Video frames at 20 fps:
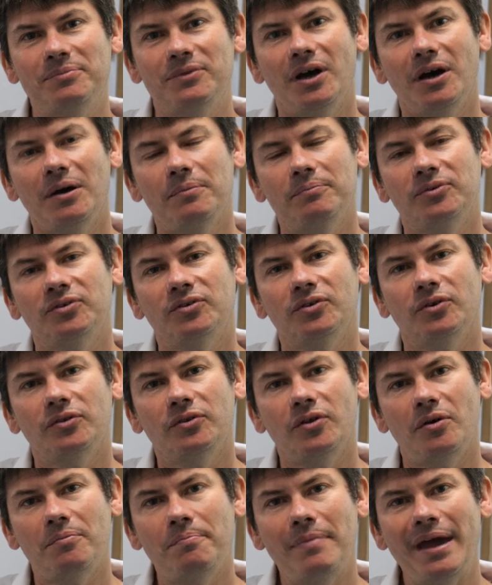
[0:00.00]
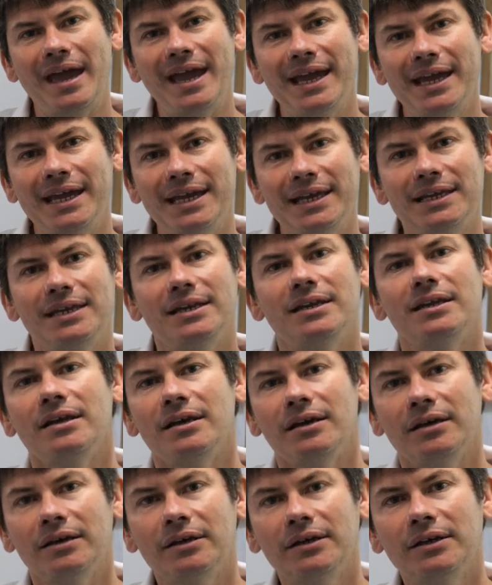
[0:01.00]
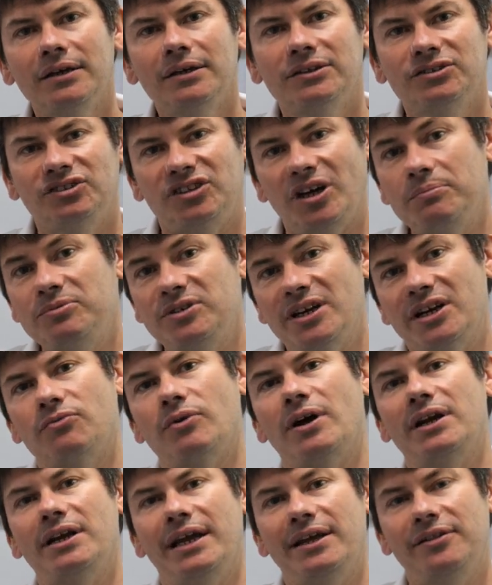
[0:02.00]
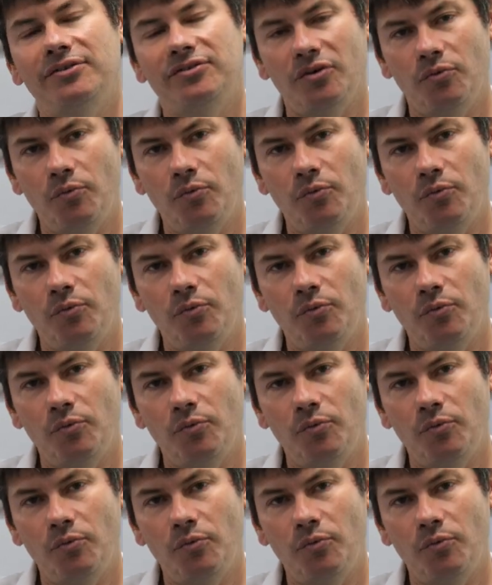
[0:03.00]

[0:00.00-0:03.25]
time. So the main subject right now, it's a